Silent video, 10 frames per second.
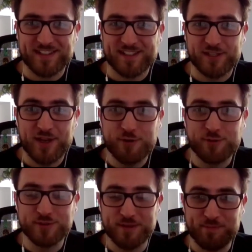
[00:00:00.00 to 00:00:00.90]
So it
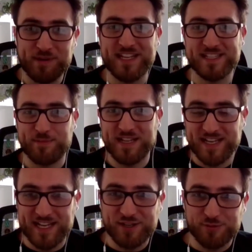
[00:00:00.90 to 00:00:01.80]
will deplete.
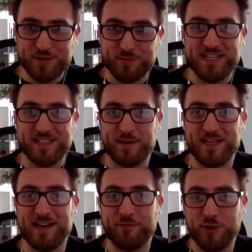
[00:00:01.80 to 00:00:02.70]
Nature will
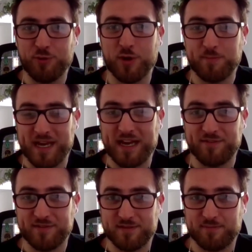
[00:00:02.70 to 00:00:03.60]
deplete, and we won't be
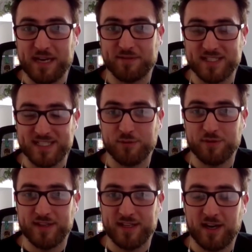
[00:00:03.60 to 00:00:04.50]
able to deal with
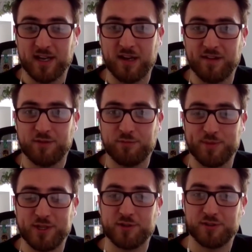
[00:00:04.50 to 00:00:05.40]
it. Our lifeline will be
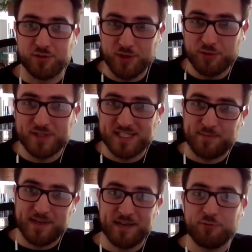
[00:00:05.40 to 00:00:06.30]
gone. So we will
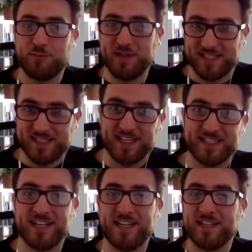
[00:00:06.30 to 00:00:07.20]
disappear. We'll be
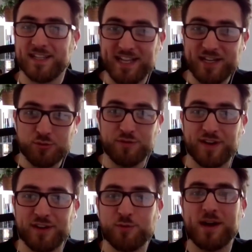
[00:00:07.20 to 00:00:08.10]
extinct. Nature will
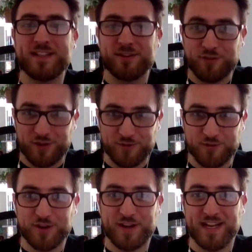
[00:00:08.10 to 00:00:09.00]
find a way to
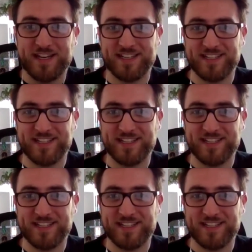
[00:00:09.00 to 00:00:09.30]
grow again.